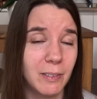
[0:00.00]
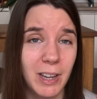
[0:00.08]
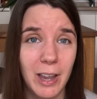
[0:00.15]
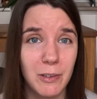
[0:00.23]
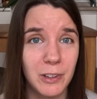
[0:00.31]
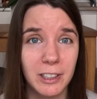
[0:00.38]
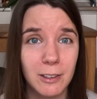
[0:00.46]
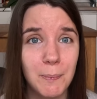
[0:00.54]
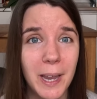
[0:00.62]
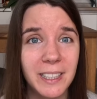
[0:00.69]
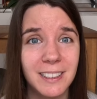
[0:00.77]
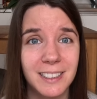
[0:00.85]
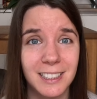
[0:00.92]
have
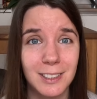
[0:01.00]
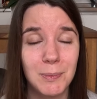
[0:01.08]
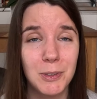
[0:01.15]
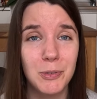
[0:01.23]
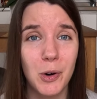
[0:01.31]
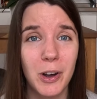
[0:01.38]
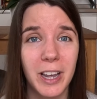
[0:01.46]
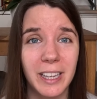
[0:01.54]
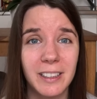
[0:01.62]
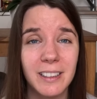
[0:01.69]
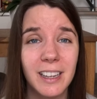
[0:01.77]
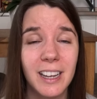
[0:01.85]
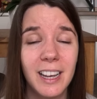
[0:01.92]
expected it
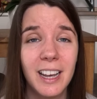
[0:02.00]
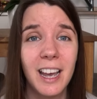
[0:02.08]
beforehand.